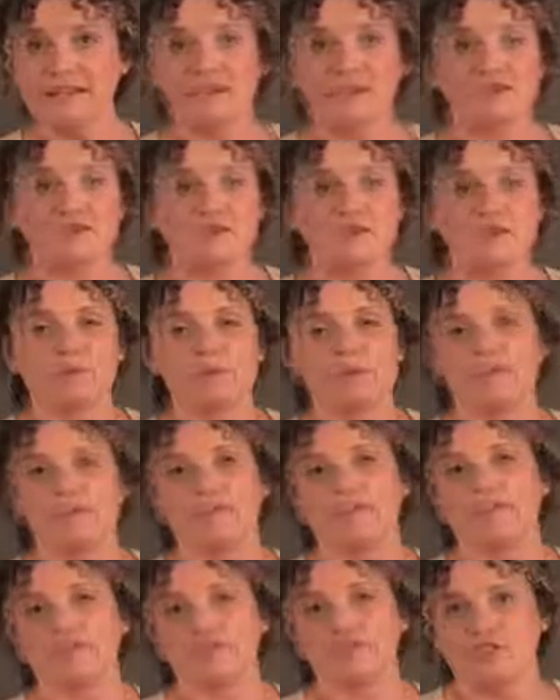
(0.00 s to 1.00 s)
So the people that
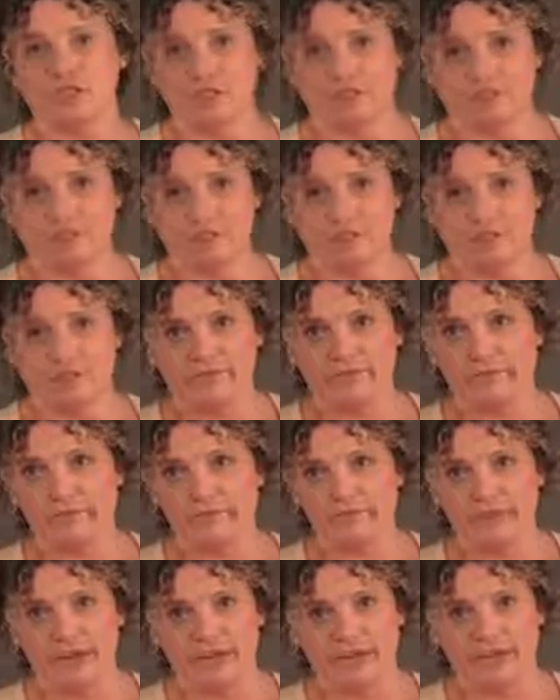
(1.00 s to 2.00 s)
have just come in from a
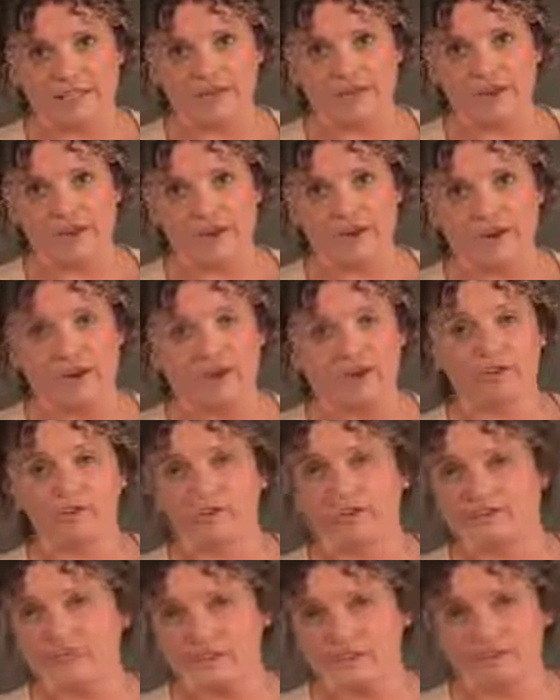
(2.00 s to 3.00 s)
finance background or a
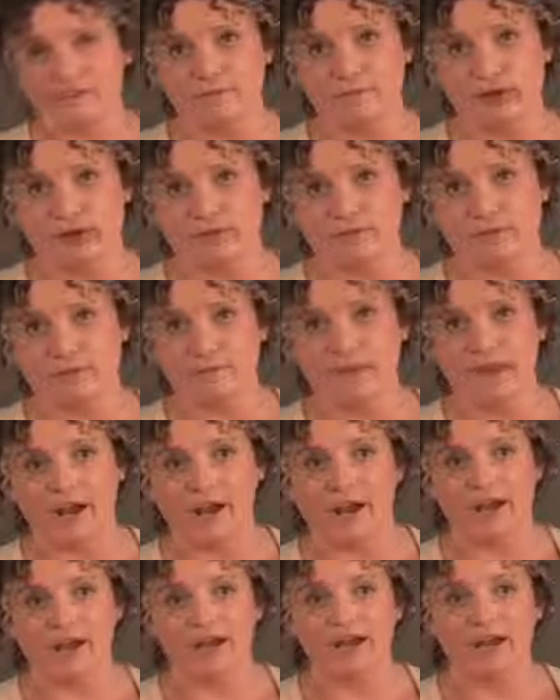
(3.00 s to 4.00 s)
sales and marketing
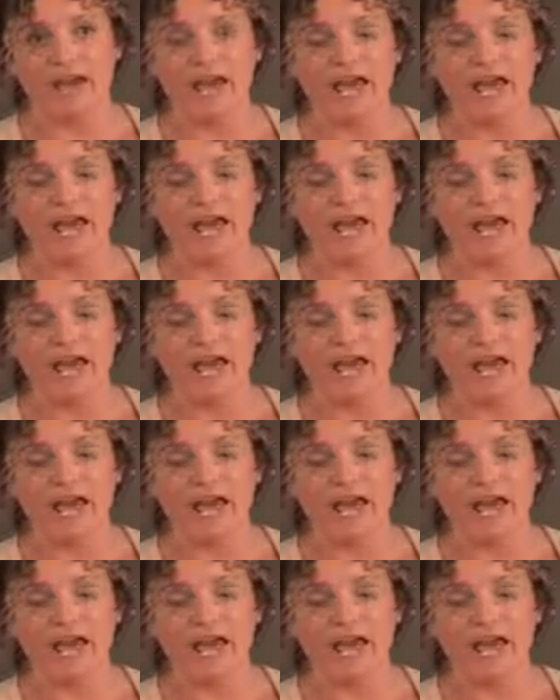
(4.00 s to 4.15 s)
background,